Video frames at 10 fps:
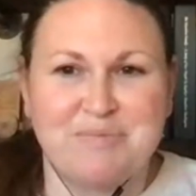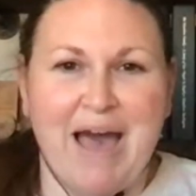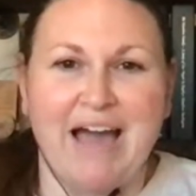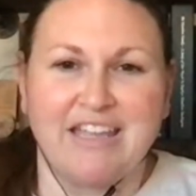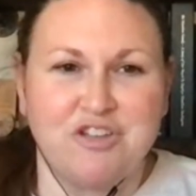
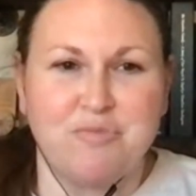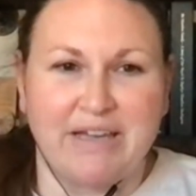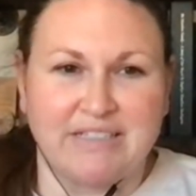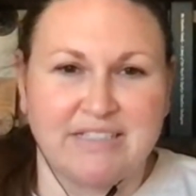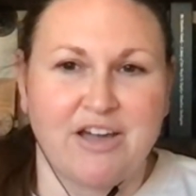back in New
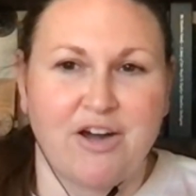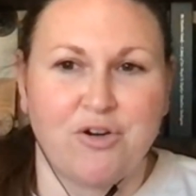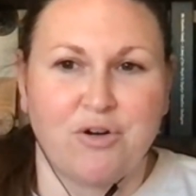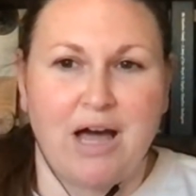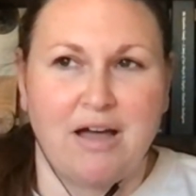
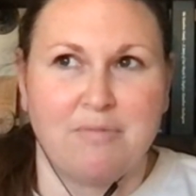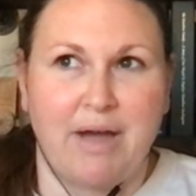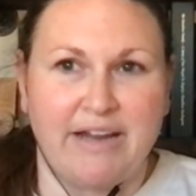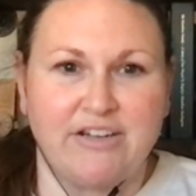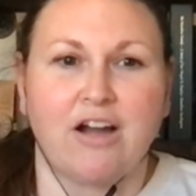Mexico,
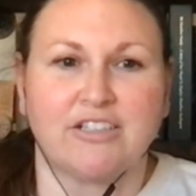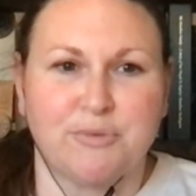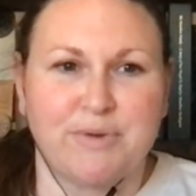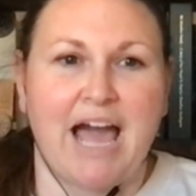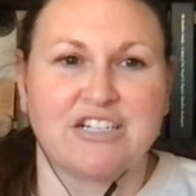my doctor
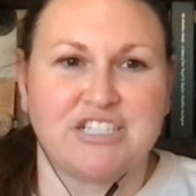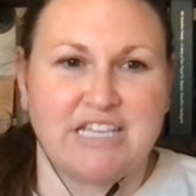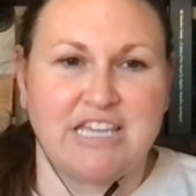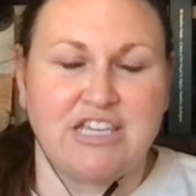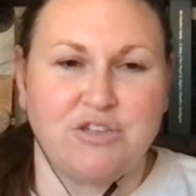would
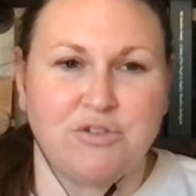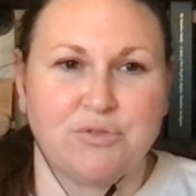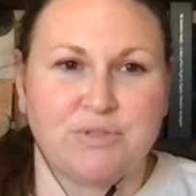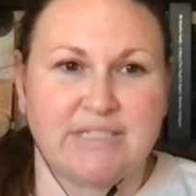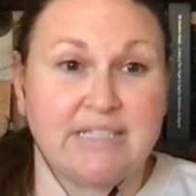actually
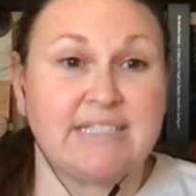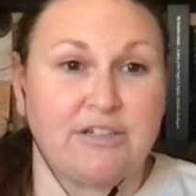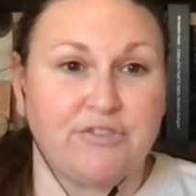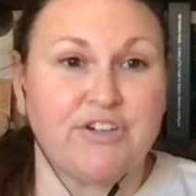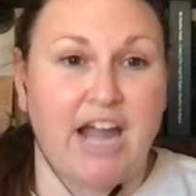use the
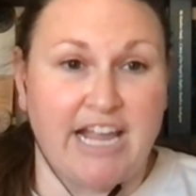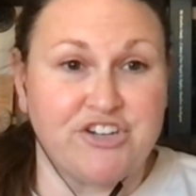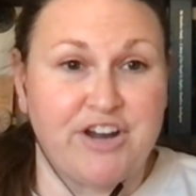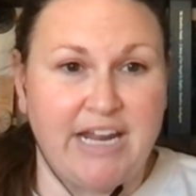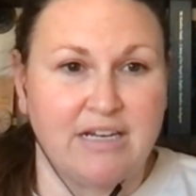silver
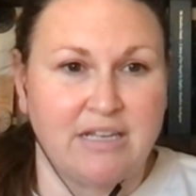nitrate.